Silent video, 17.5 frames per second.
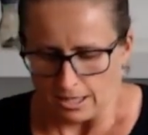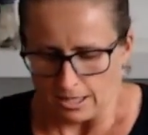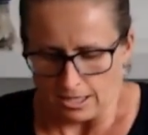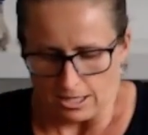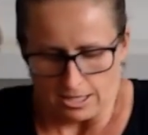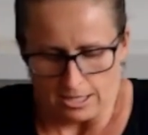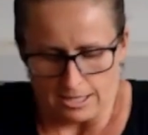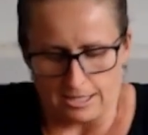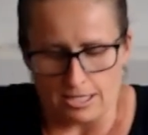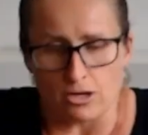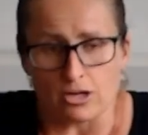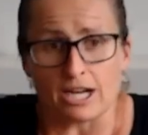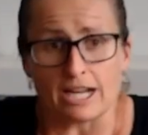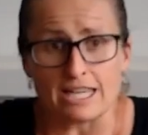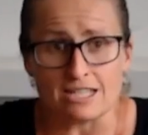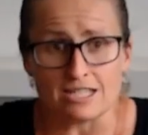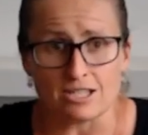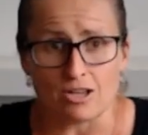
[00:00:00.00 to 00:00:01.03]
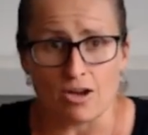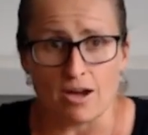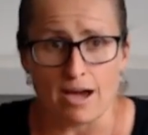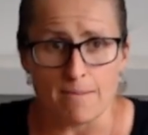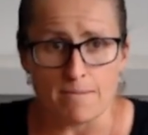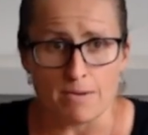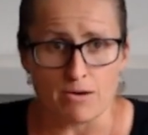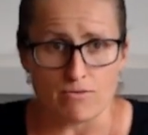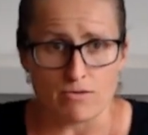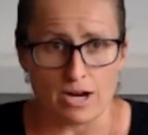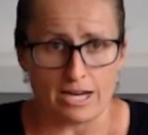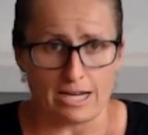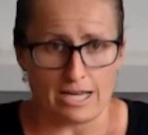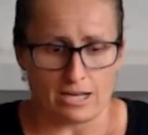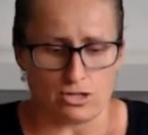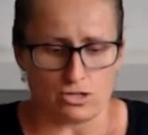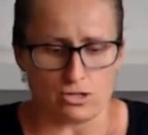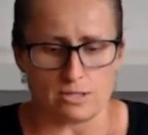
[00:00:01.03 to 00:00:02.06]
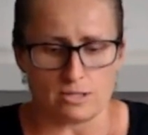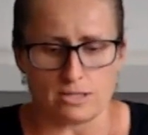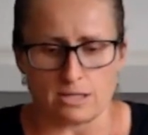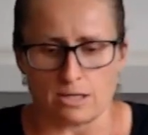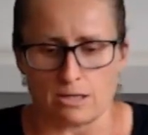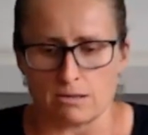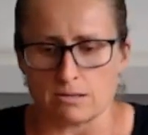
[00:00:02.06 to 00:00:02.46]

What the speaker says: certainly your time right now to do so.